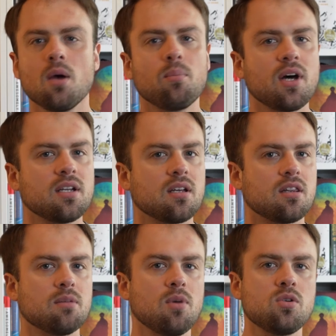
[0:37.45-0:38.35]
but
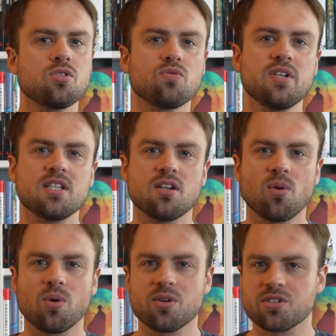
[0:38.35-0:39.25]
the most recent
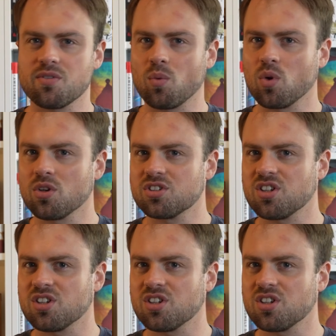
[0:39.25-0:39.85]
hoarders of the world's